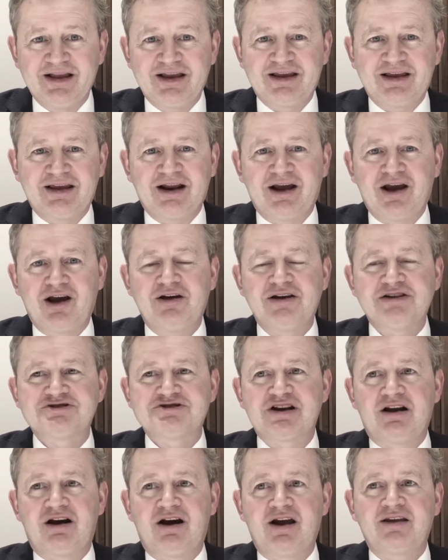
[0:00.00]
You know,
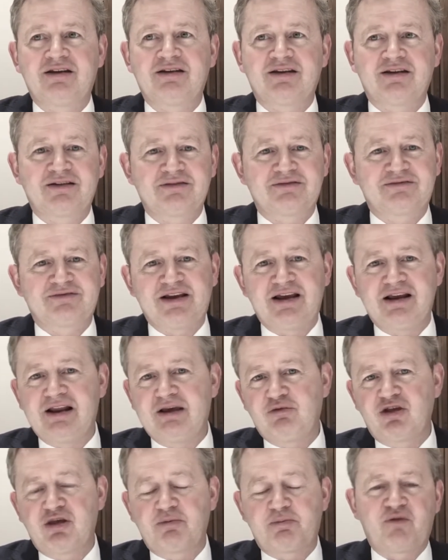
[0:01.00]
it's like
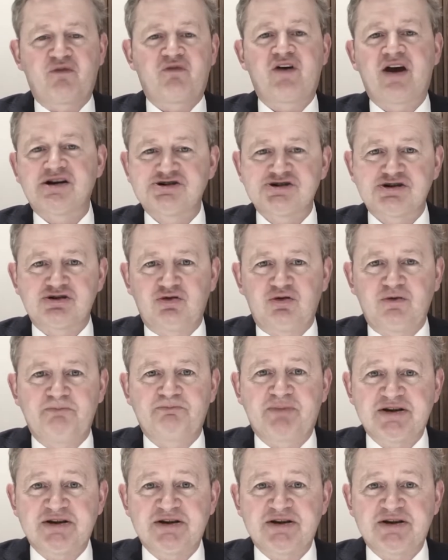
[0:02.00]
dealing with a professional